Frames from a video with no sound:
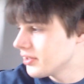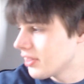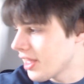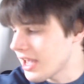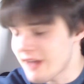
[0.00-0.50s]
to
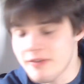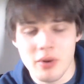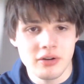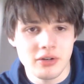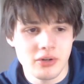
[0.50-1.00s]
thank
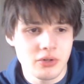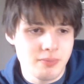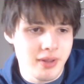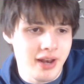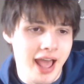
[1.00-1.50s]
everyone who's
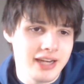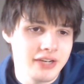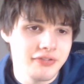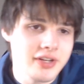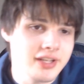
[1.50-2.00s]
been
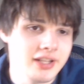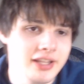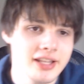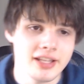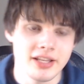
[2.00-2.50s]
active
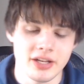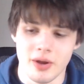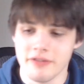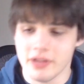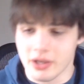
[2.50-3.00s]
recently. You know, I
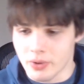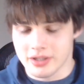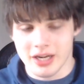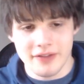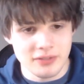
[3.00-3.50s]
feel like
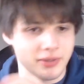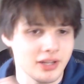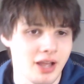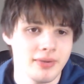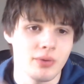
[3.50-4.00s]
Oinkcraft has been
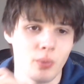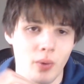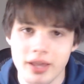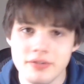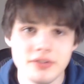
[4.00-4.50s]
coming in
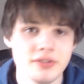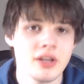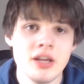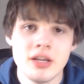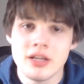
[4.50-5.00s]
waves
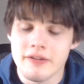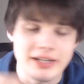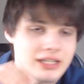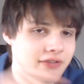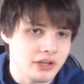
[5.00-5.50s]
of
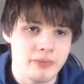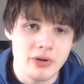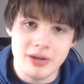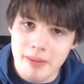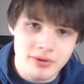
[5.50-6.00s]
like different
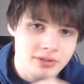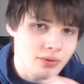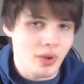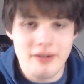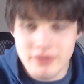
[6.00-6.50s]
community members and
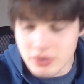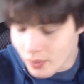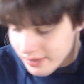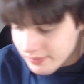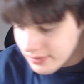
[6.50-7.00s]
waves and
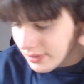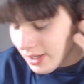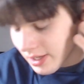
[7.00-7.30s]
waves.